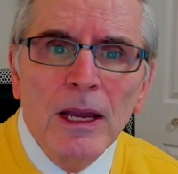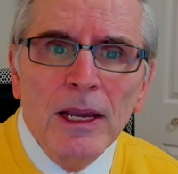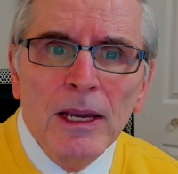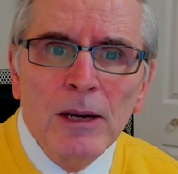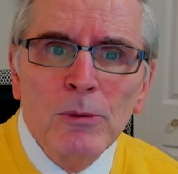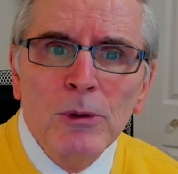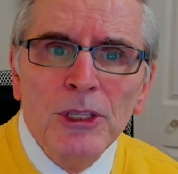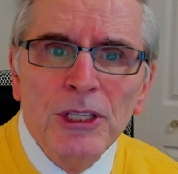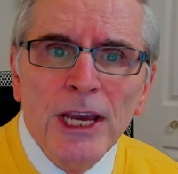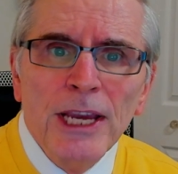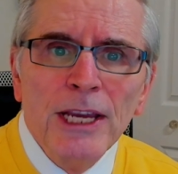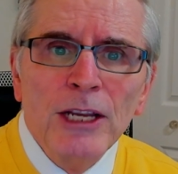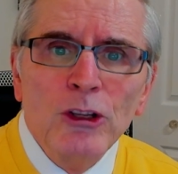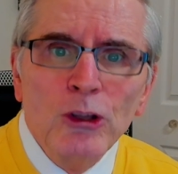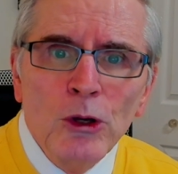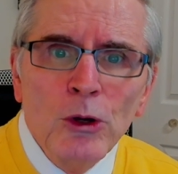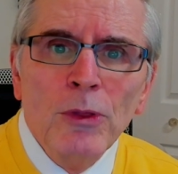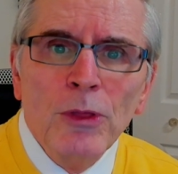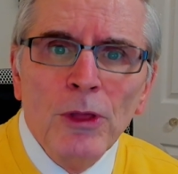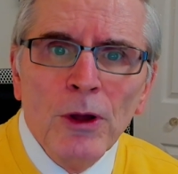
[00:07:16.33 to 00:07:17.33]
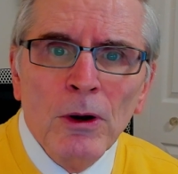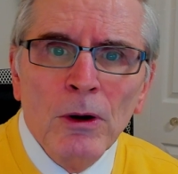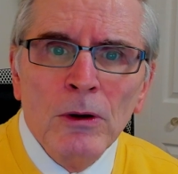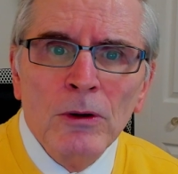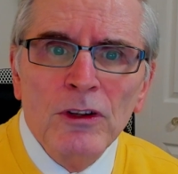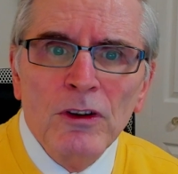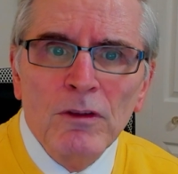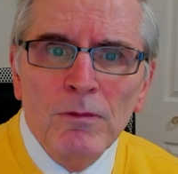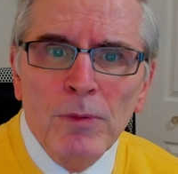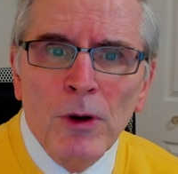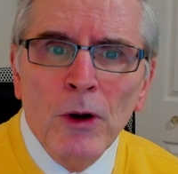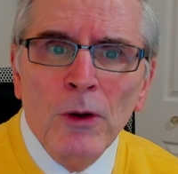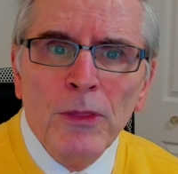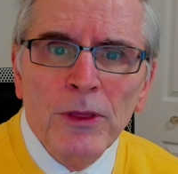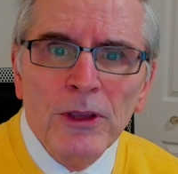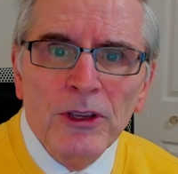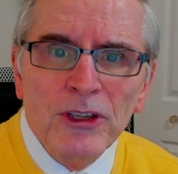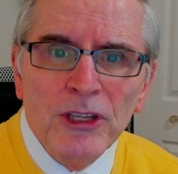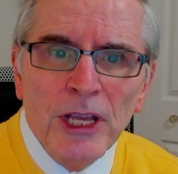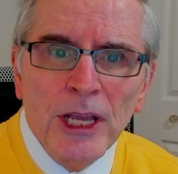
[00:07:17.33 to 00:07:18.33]
It would take 2/3 of
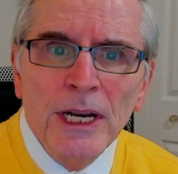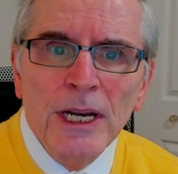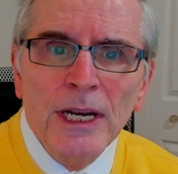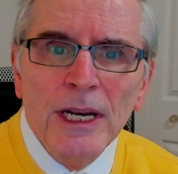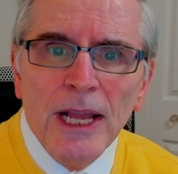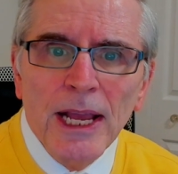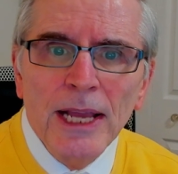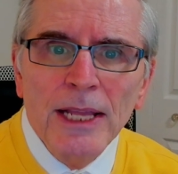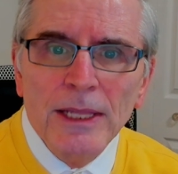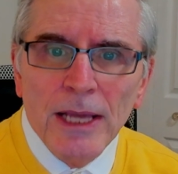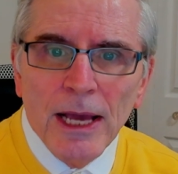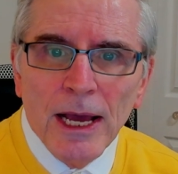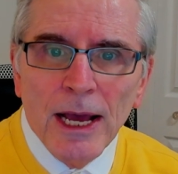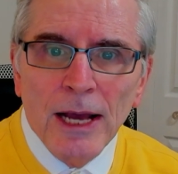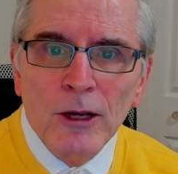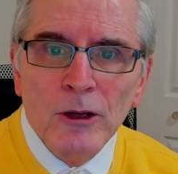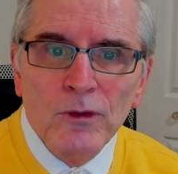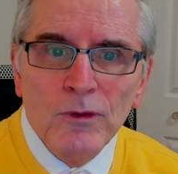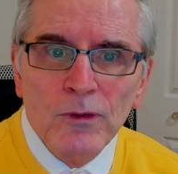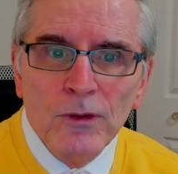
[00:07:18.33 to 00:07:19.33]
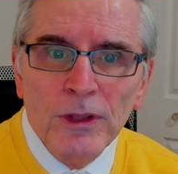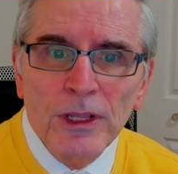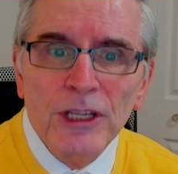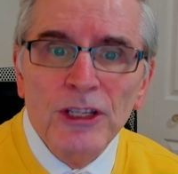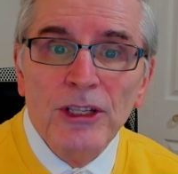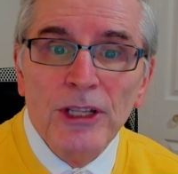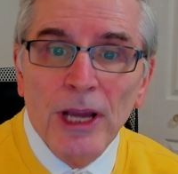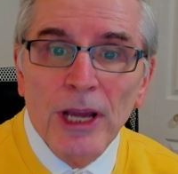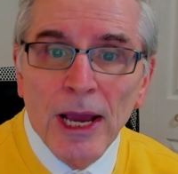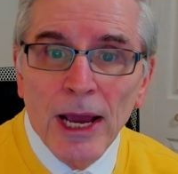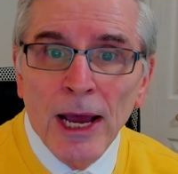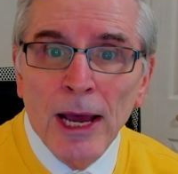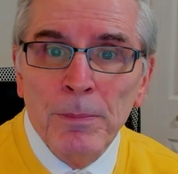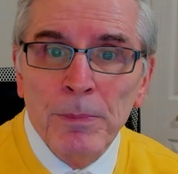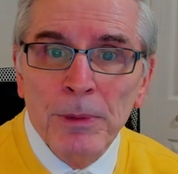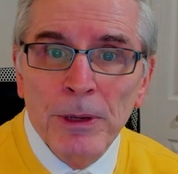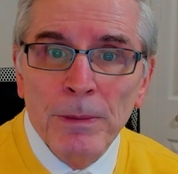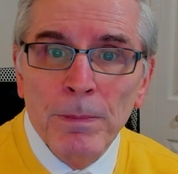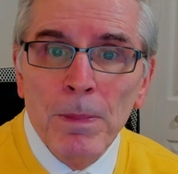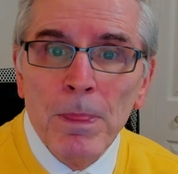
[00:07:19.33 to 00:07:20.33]
both the Senate and the House for this to
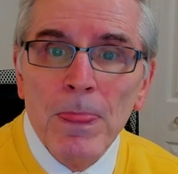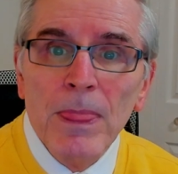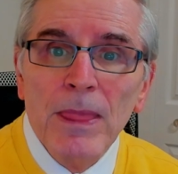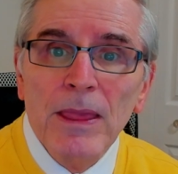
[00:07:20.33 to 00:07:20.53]
happen.